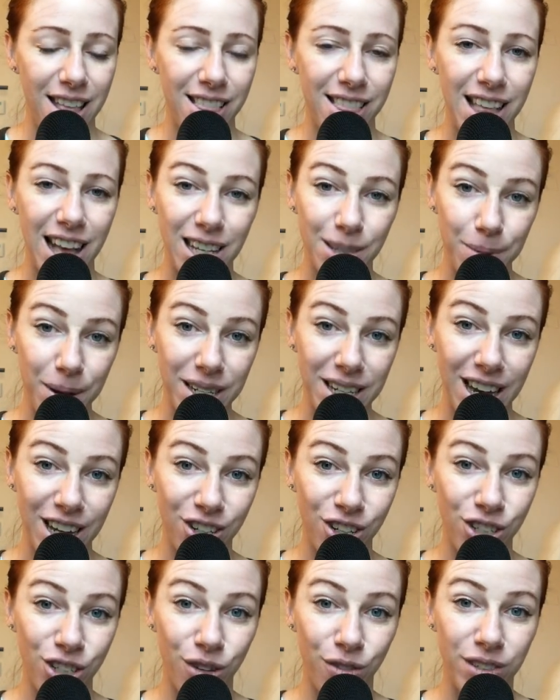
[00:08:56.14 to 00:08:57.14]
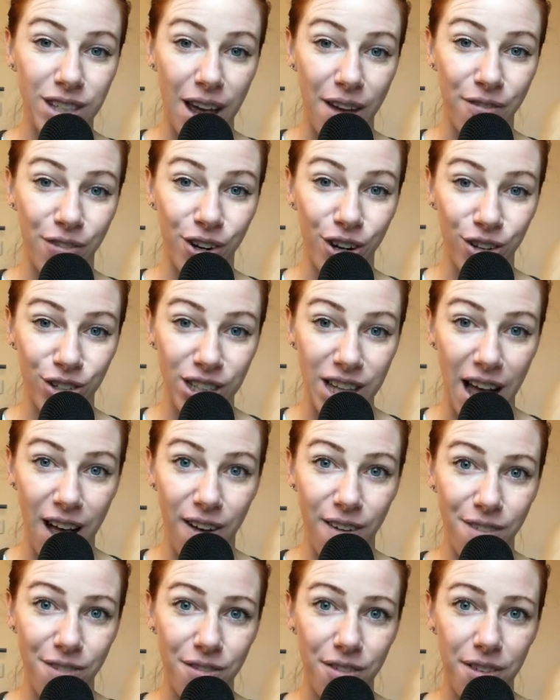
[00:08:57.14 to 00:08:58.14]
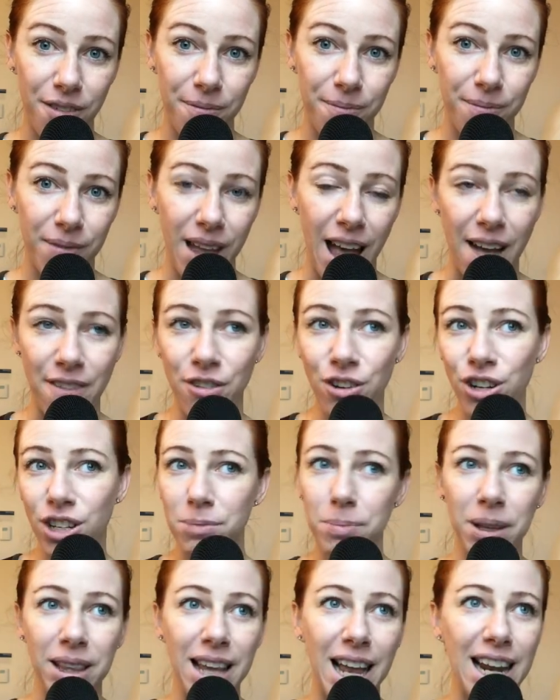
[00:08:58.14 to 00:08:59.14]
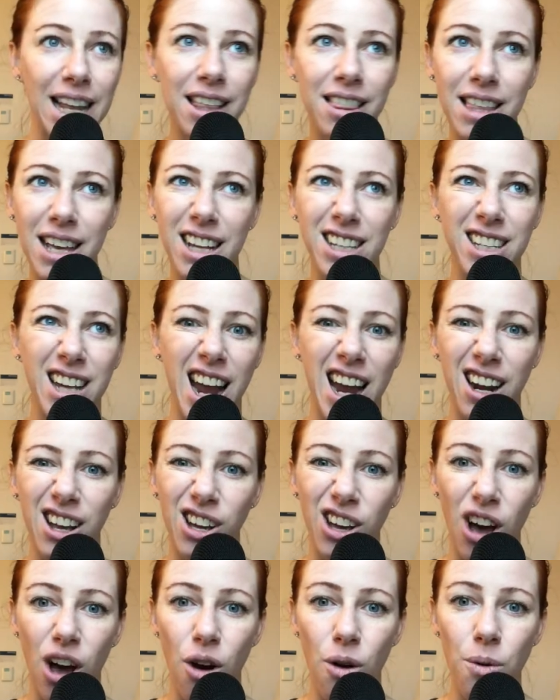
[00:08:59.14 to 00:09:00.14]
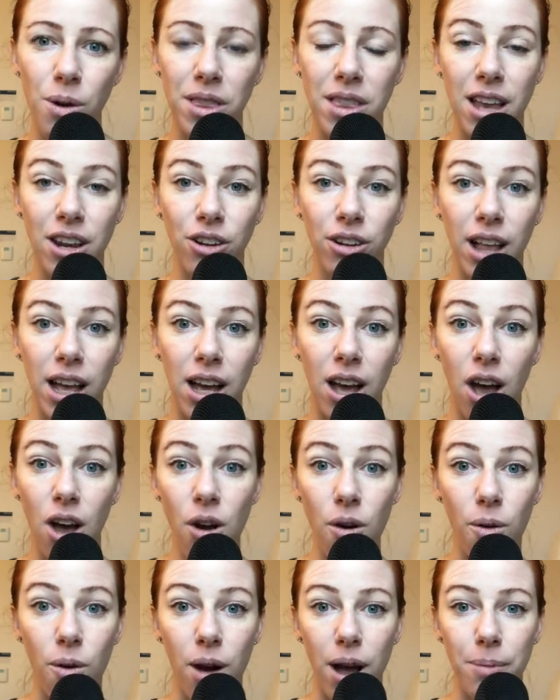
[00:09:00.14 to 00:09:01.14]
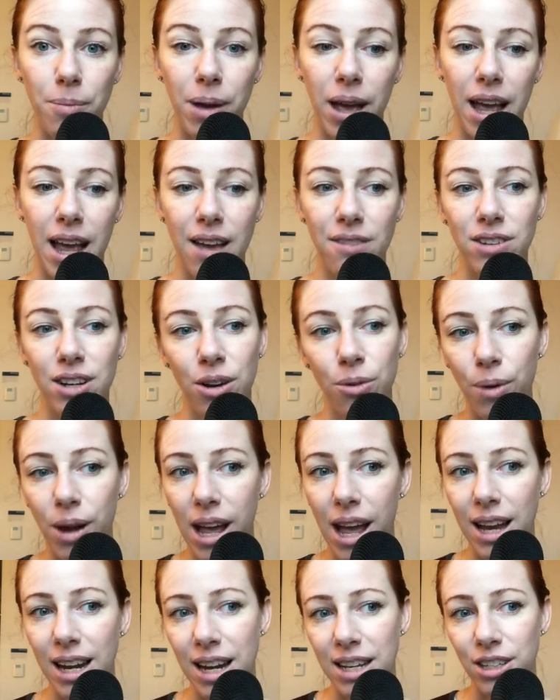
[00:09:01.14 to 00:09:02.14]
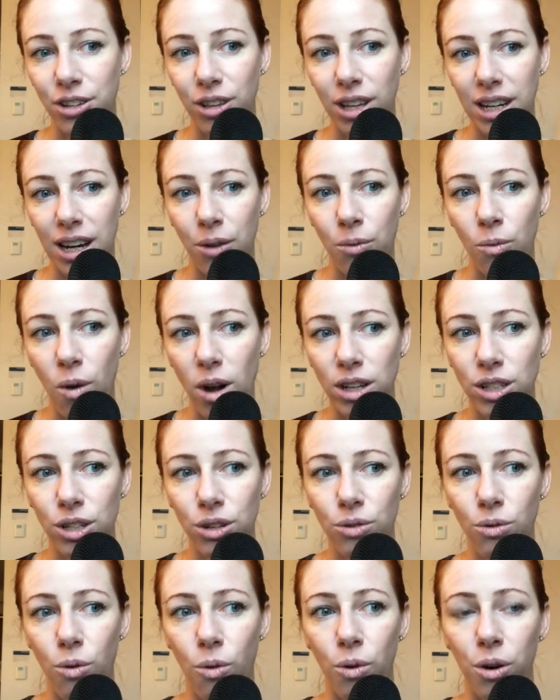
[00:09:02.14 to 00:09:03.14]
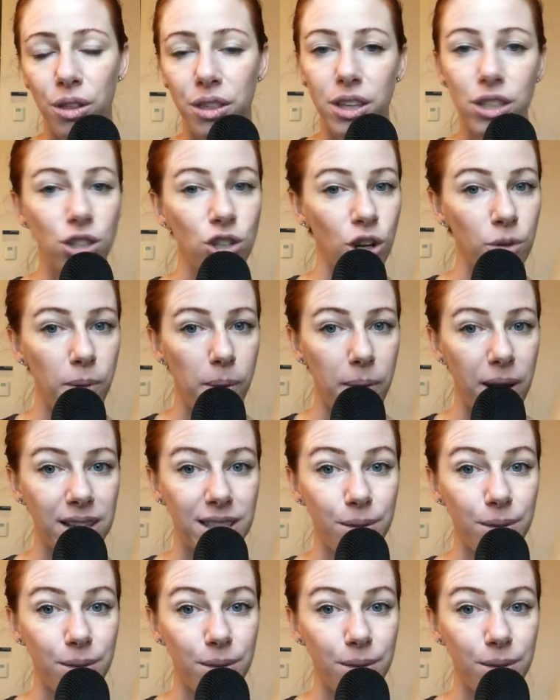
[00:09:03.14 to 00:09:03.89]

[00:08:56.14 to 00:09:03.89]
the expectations you've set for yourself. Have you just been letting things kind of go and then you're like, oh, I behaved in a way I necessarily didn't want to, or this took me by